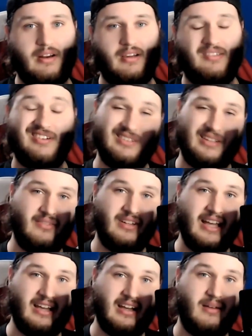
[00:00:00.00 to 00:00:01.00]
Consider leaving a
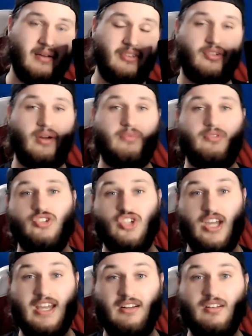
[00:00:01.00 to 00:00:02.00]
like, comment, and subscribe to the
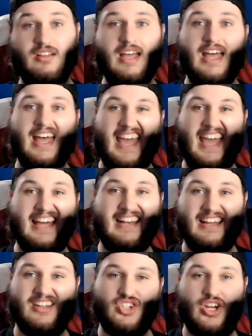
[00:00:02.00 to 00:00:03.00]
channel, and
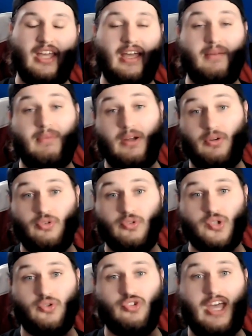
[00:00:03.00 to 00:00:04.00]
checking out my own
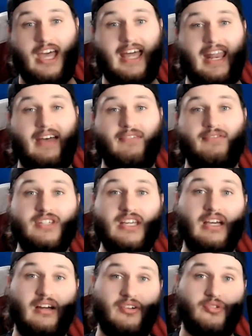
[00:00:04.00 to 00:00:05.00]
socials at
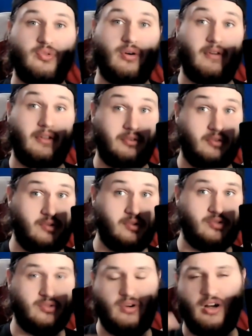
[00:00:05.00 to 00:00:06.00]
FT_fast food reviews
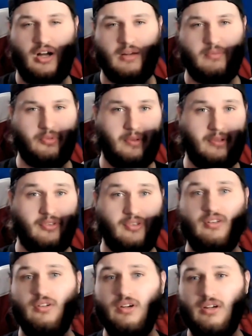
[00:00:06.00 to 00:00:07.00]
on most places,
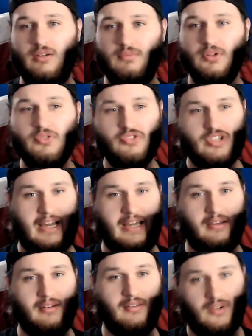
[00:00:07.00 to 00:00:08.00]
including Blue Sky
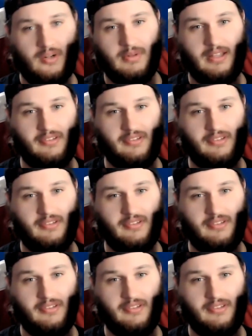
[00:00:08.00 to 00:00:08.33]
of all places.